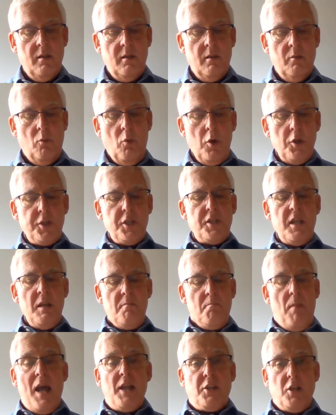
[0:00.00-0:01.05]
"What does it
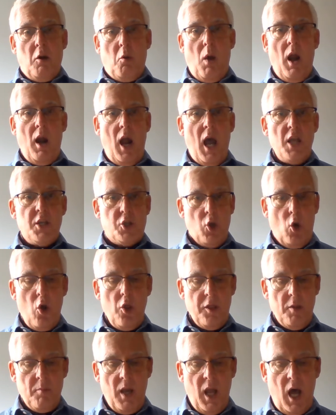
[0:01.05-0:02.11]
matter where I saw
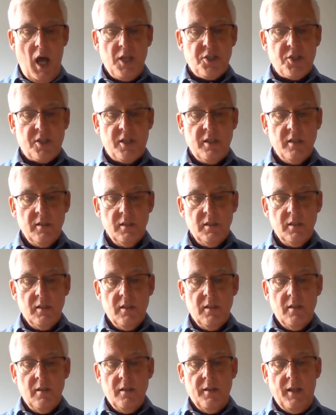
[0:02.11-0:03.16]
them last?
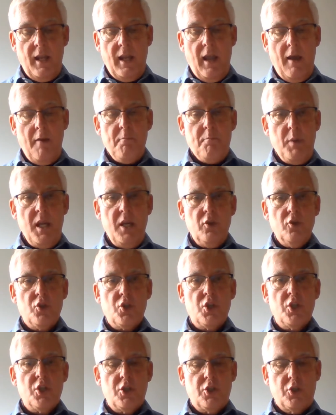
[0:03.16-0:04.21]
They have been
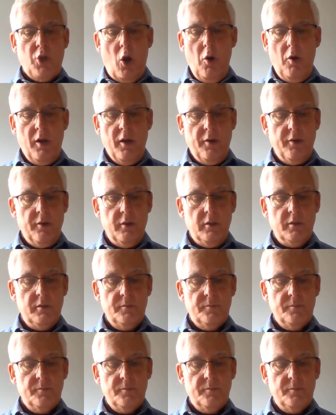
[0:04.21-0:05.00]
stolen."